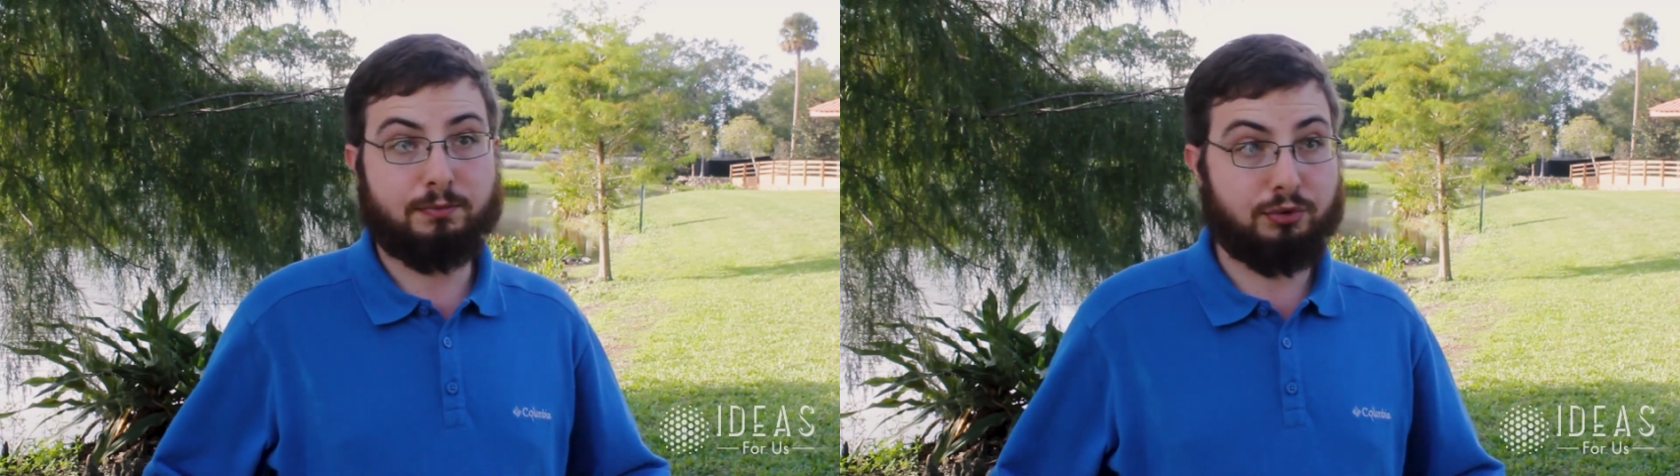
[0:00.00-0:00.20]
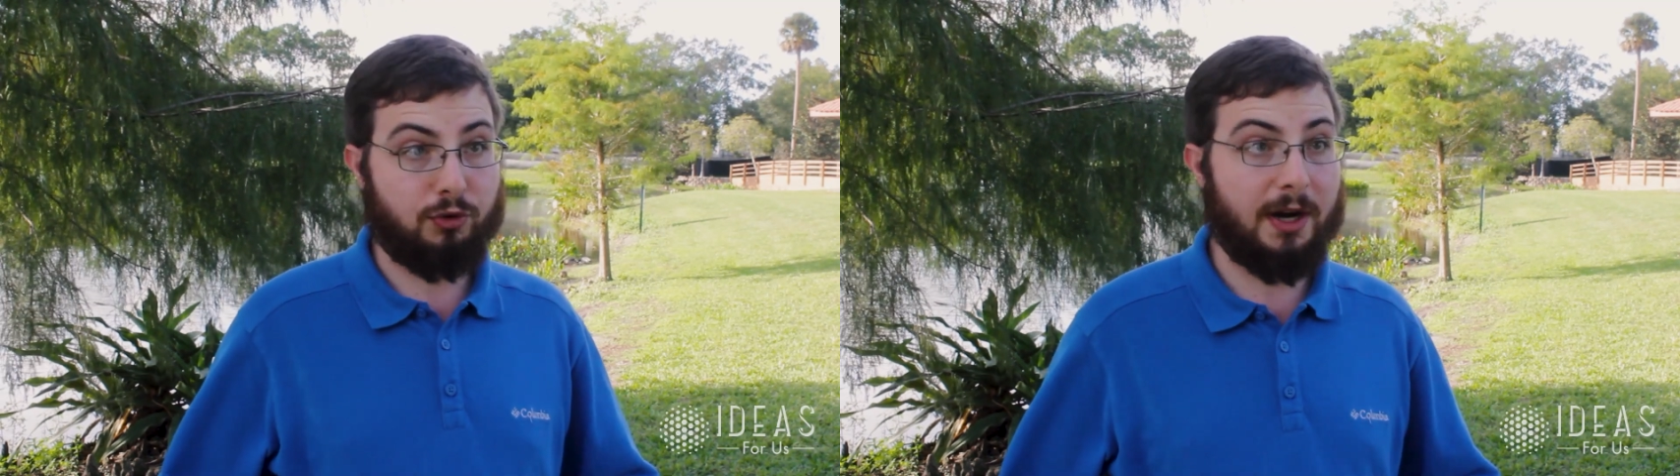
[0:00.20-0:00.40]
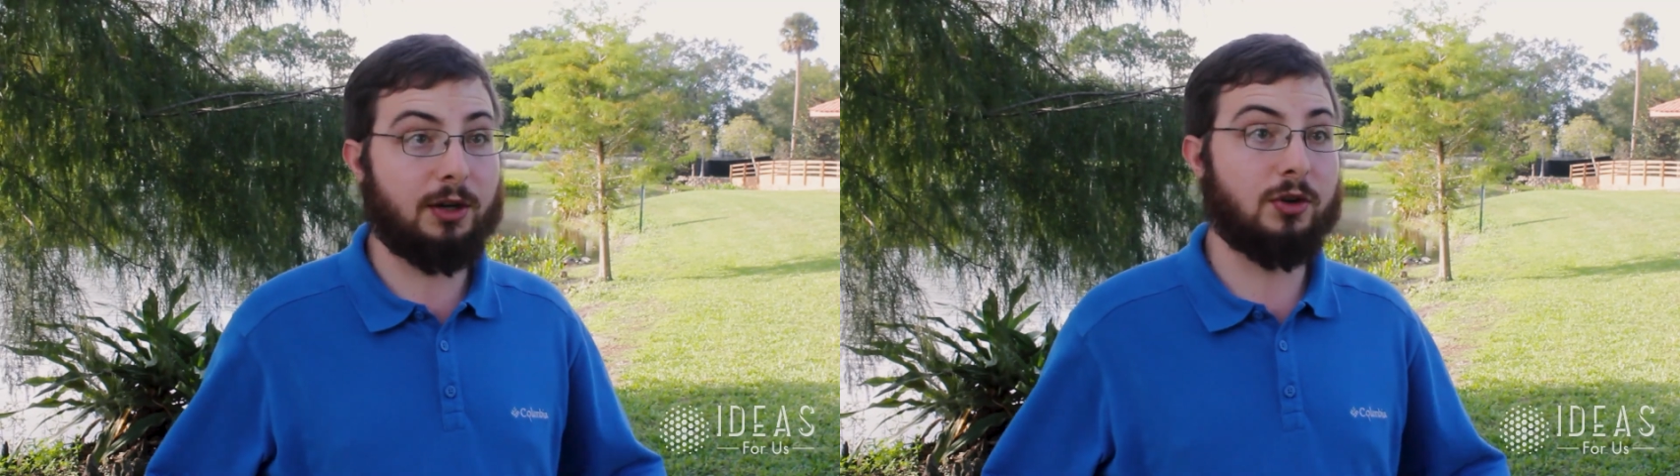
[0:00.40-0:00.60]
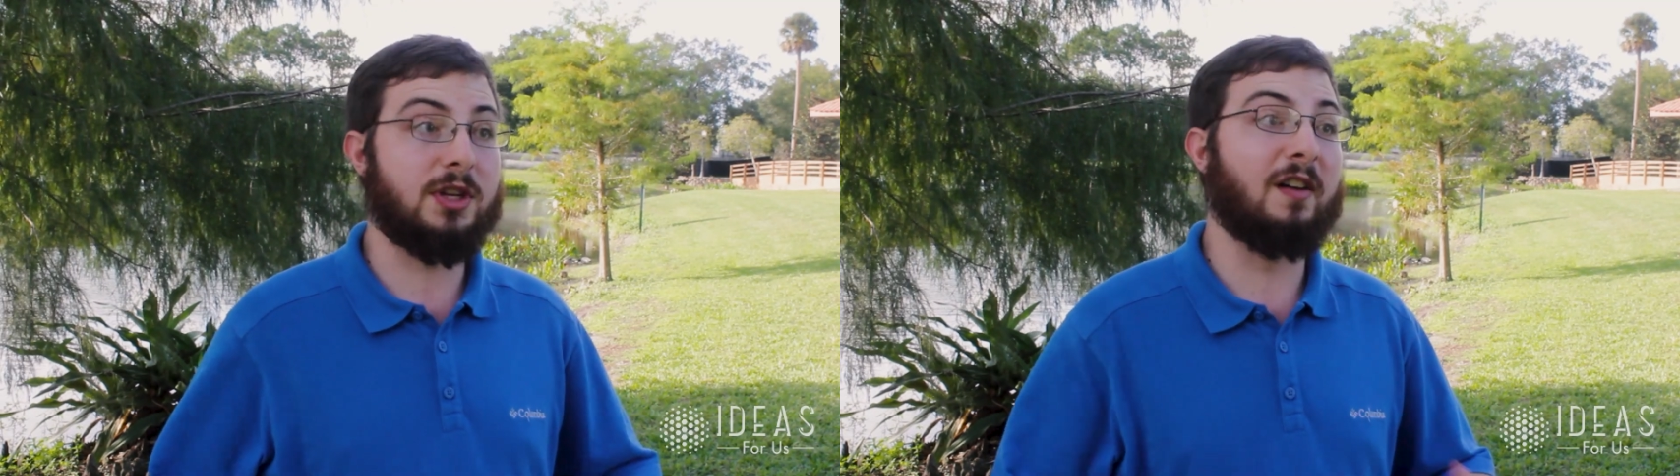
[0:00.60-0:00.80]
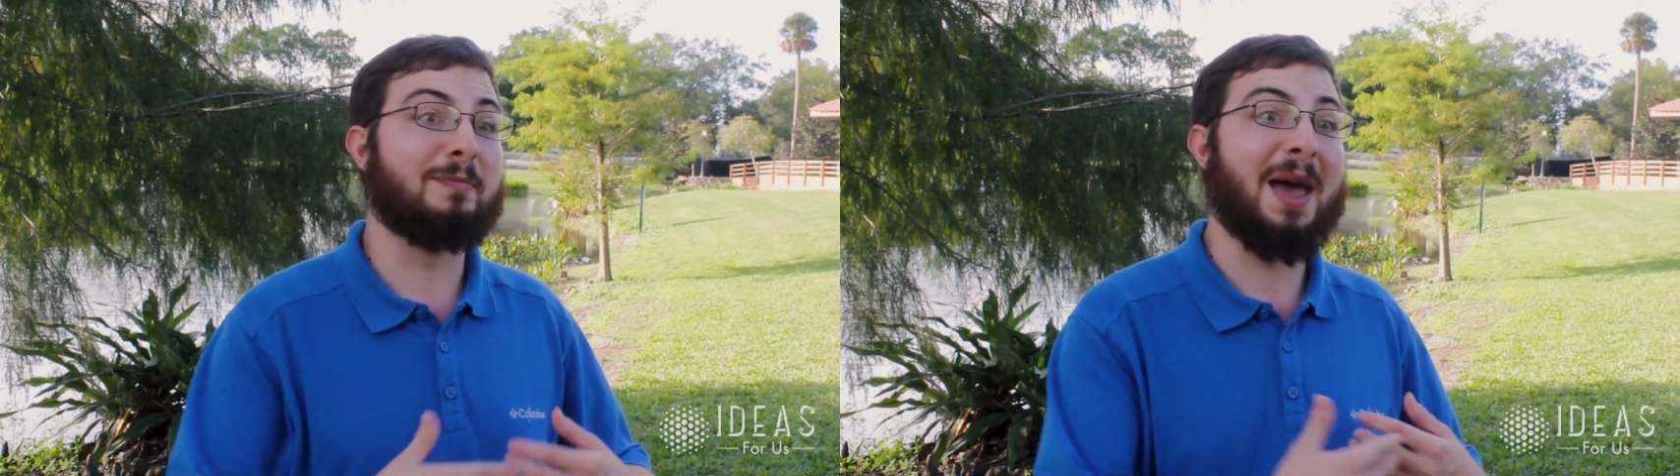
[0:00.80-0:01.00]
predators
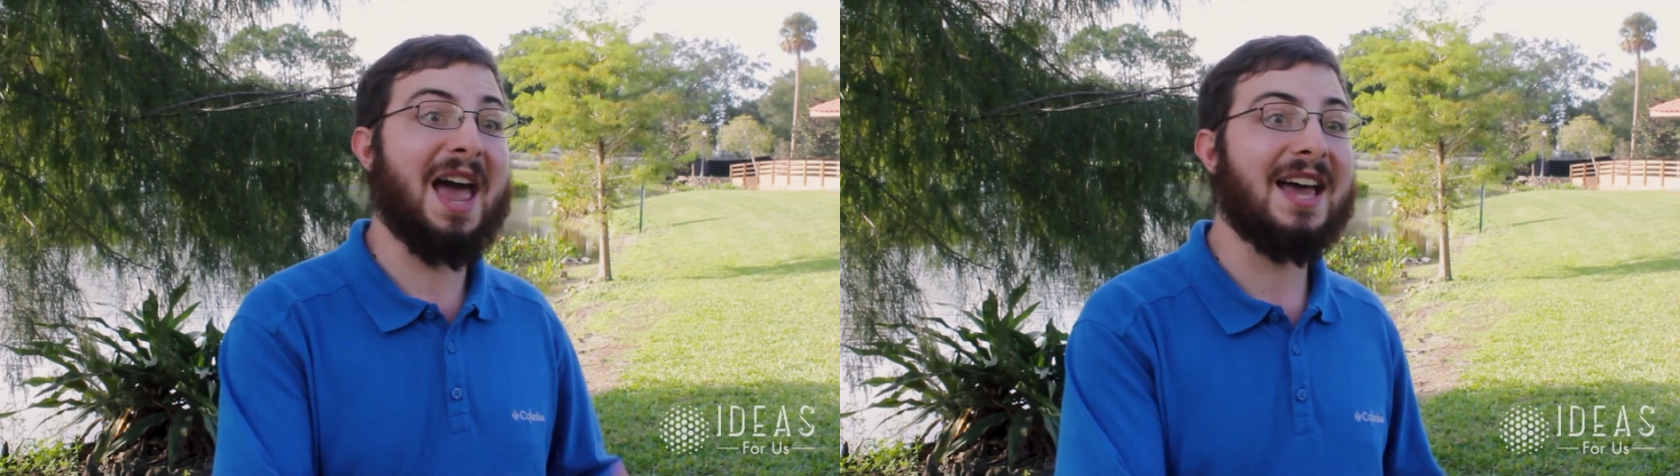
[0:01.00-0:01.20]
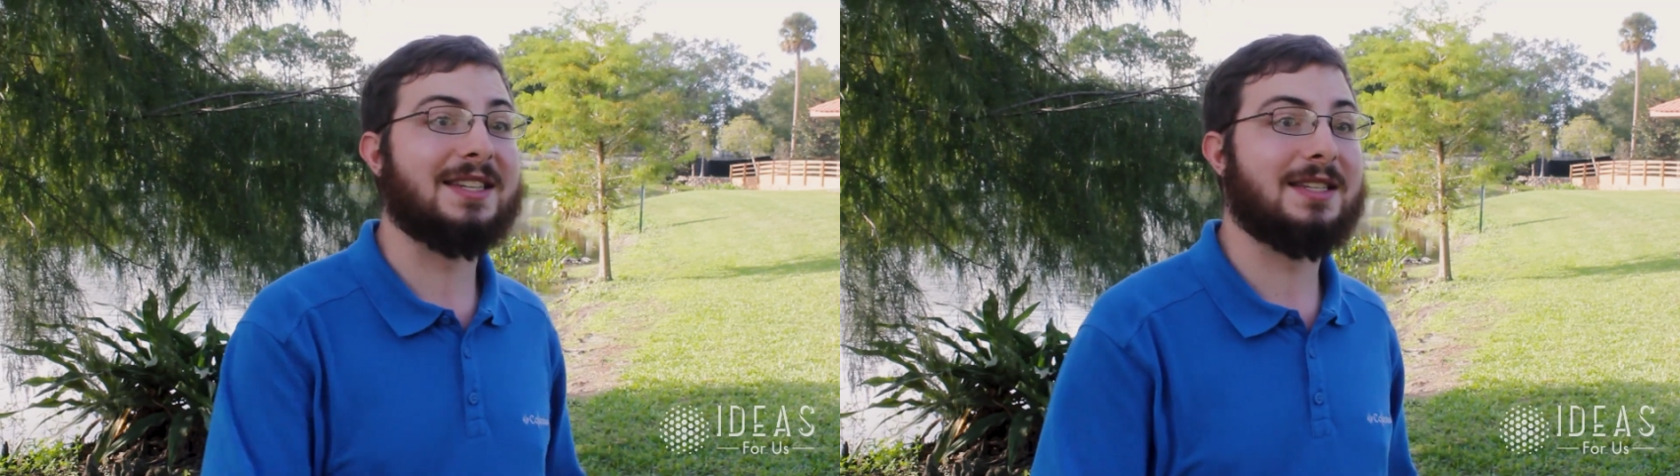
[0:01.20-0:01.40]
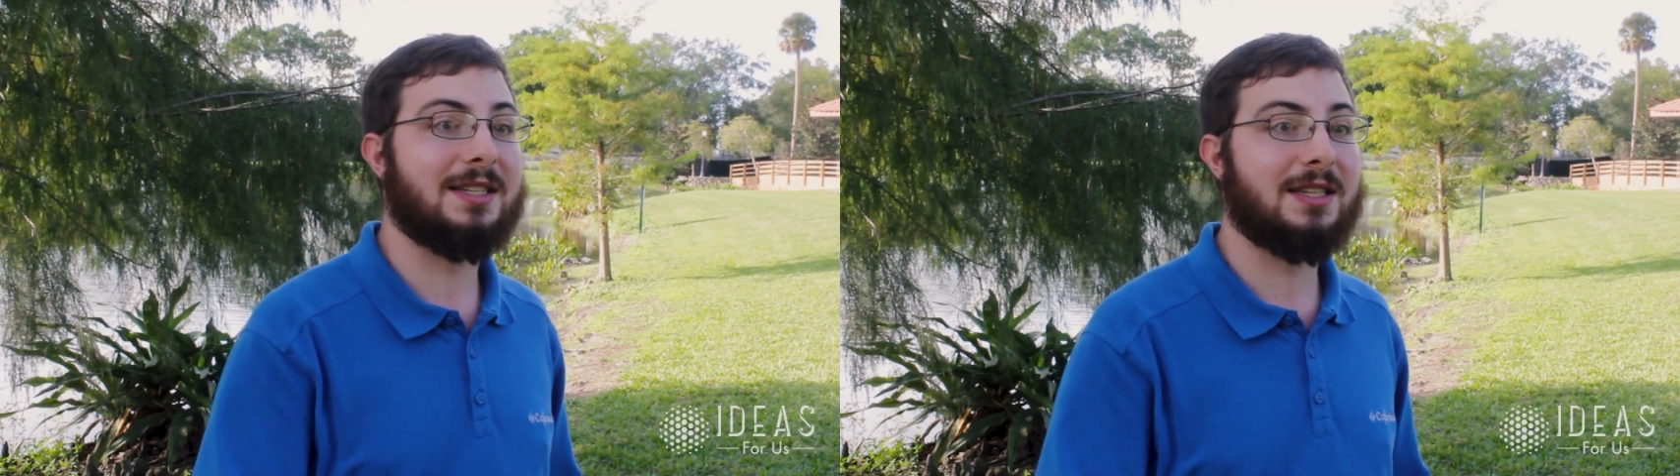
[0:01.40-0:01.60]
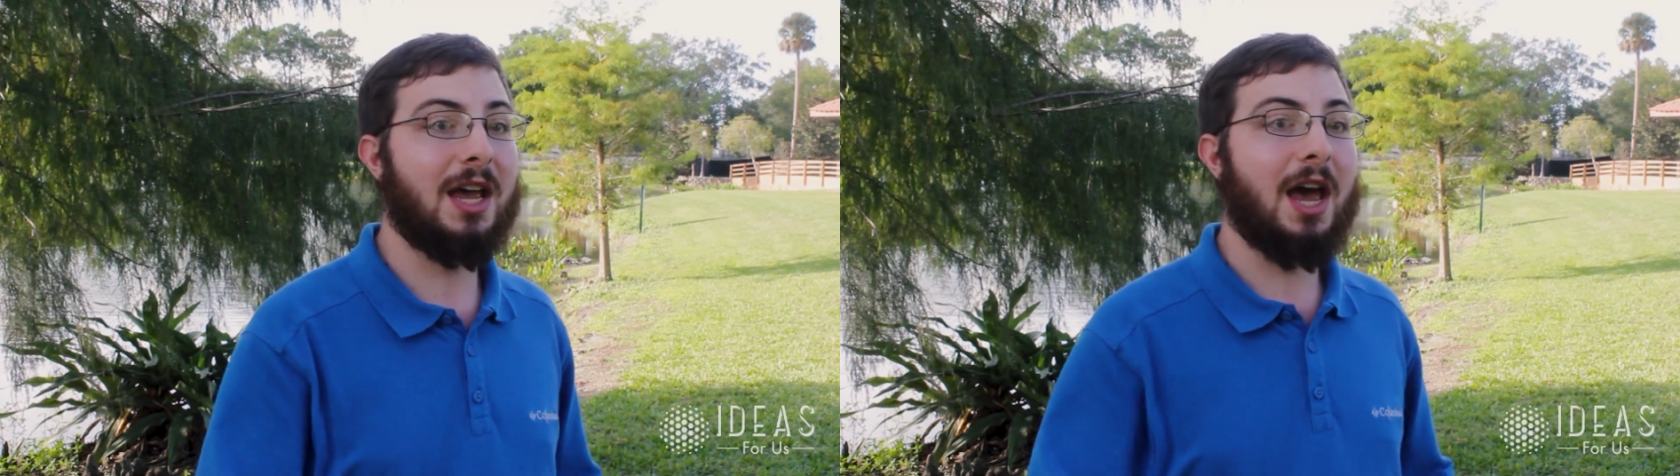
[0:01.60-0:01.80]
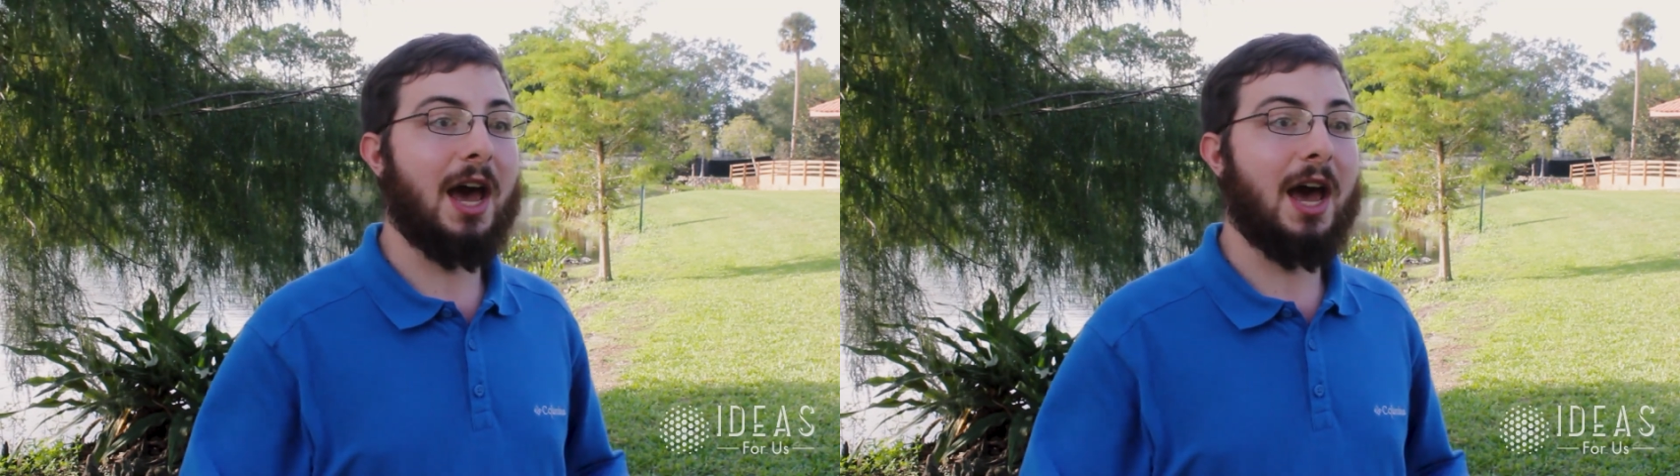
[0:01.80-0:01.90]
of pests.